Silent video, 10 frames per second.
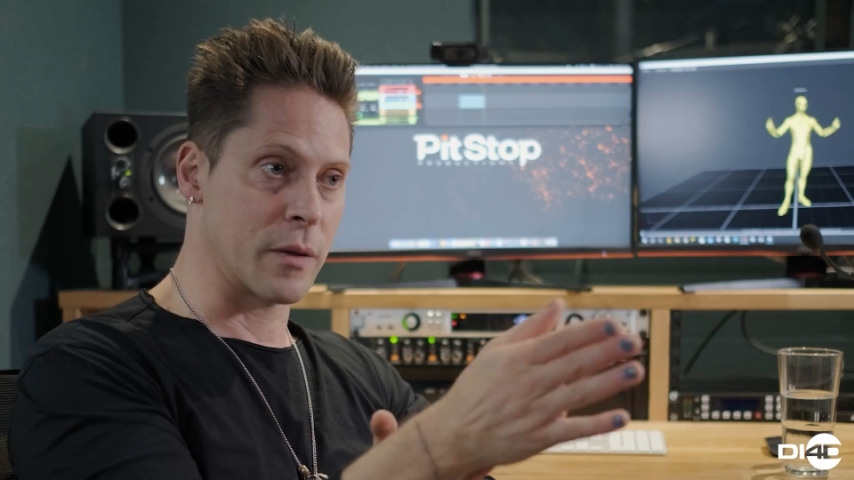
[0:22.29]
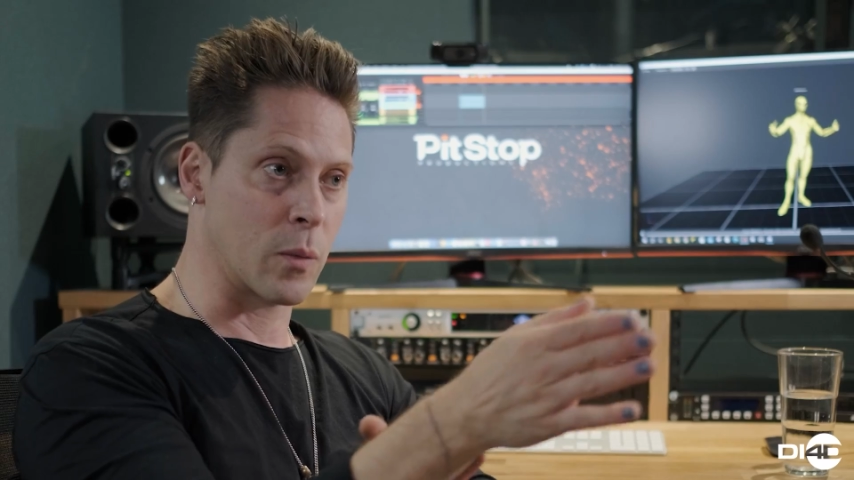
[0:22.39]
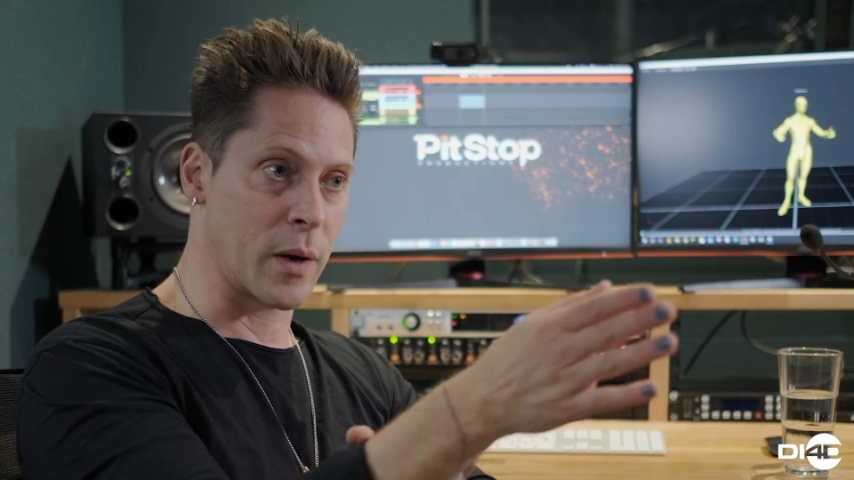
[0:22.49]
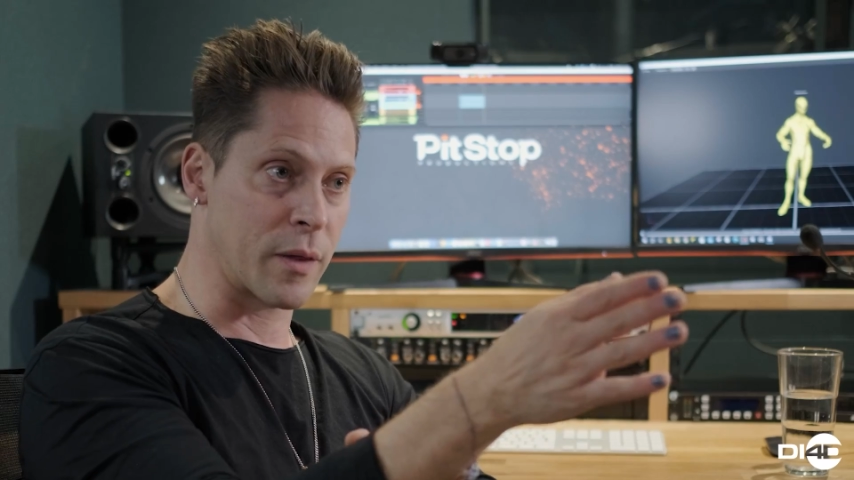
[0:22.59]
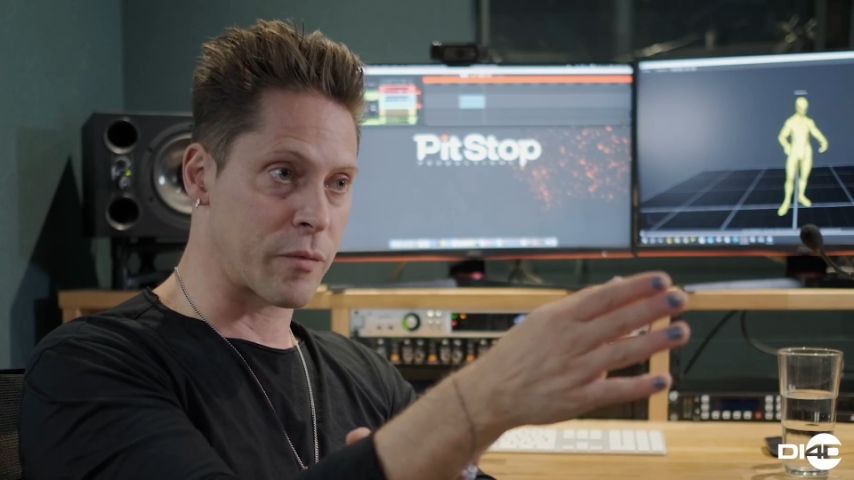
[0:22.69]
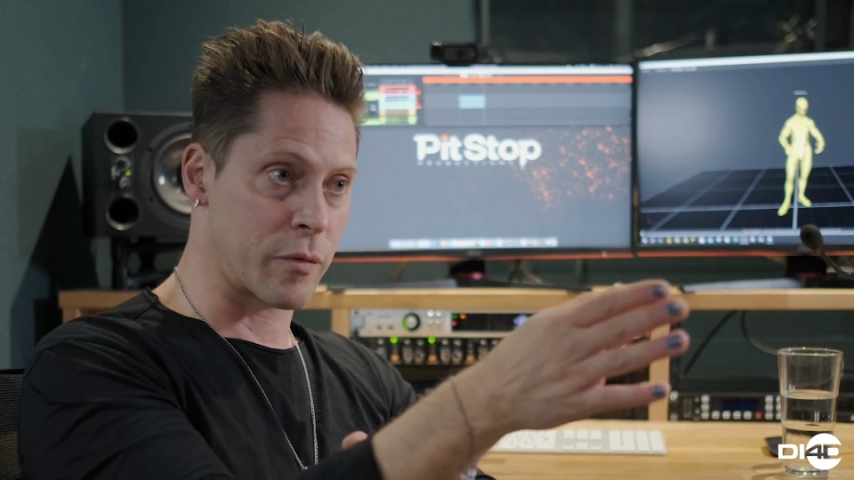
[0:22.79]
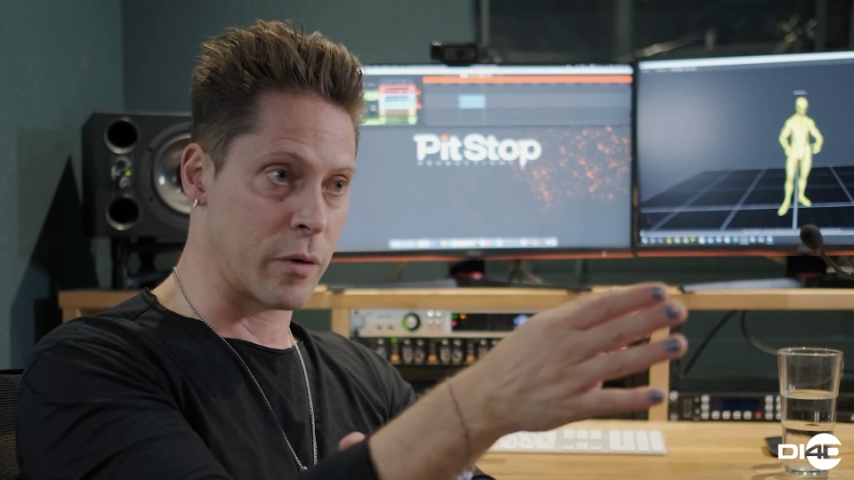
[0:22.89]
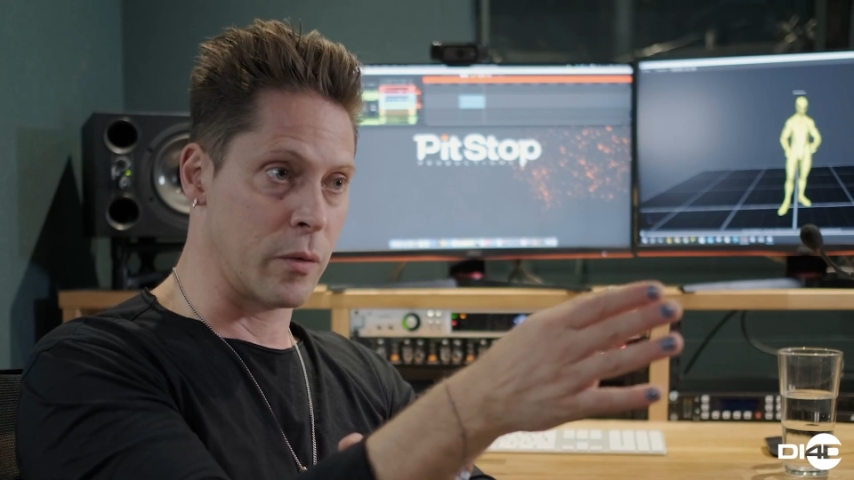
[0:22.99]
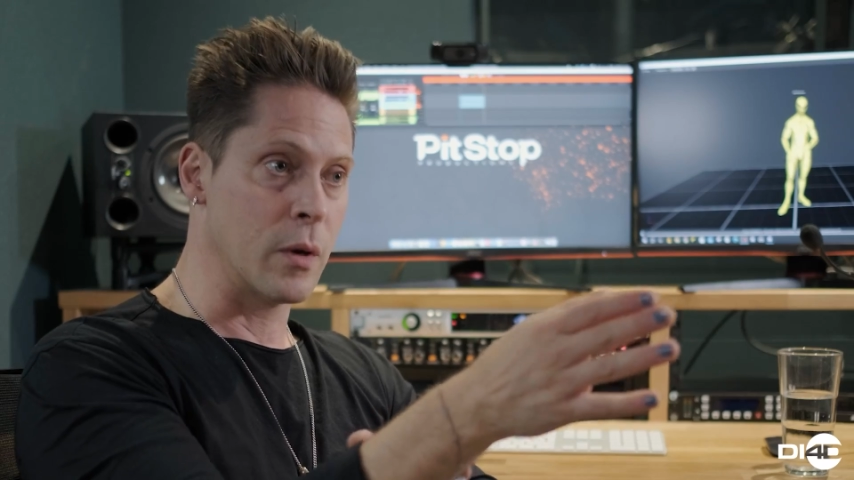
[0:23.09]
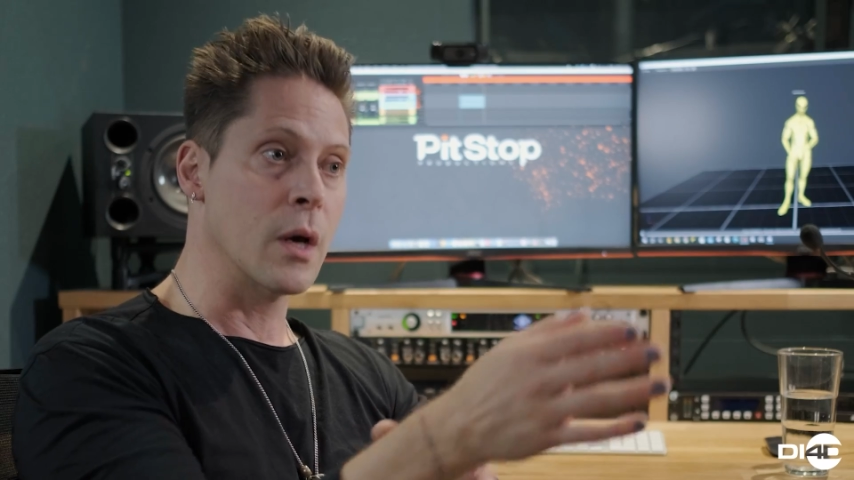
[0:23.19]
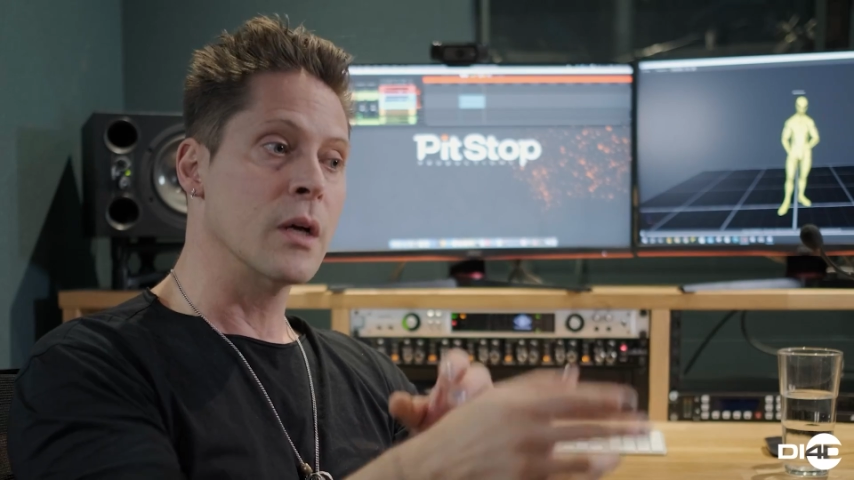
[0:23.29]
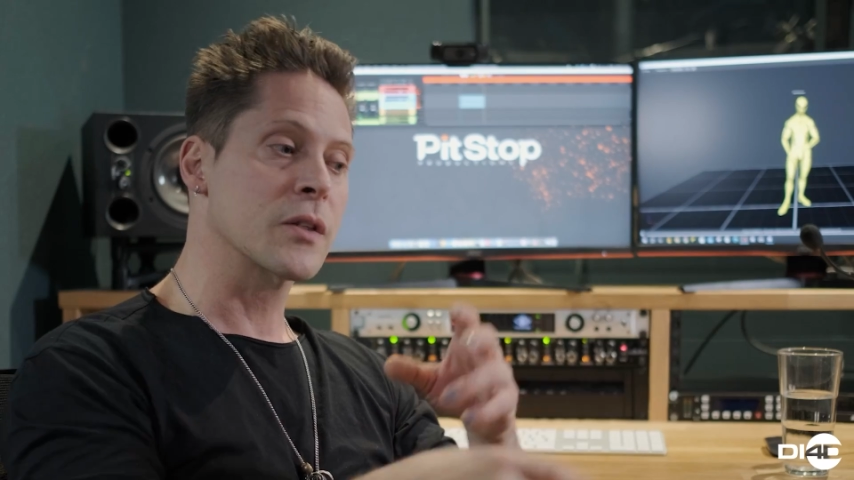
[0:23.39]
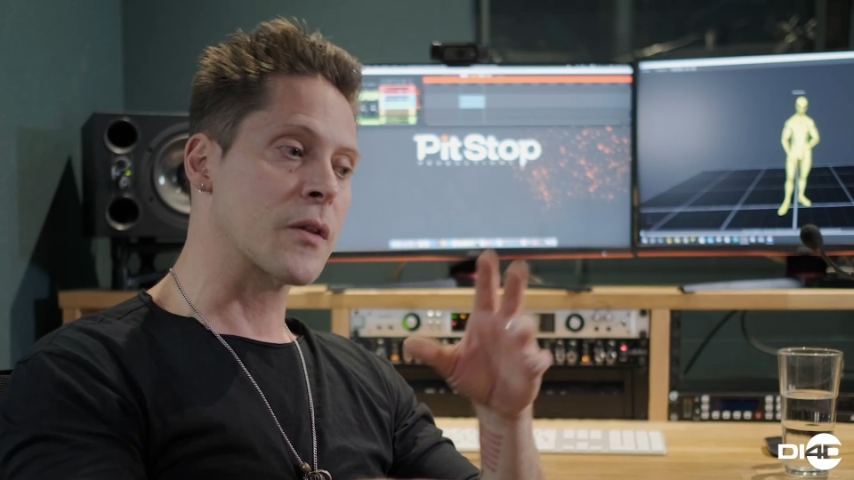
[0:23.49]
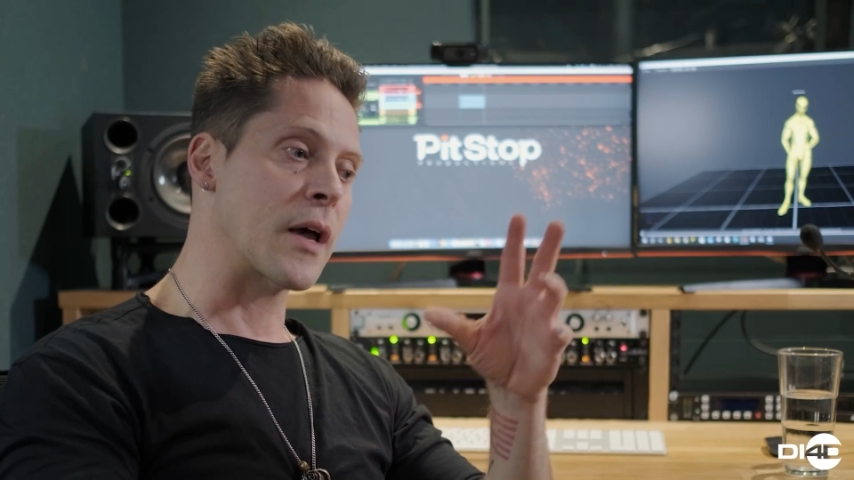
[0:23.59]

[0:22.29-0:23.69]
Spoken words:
the way through so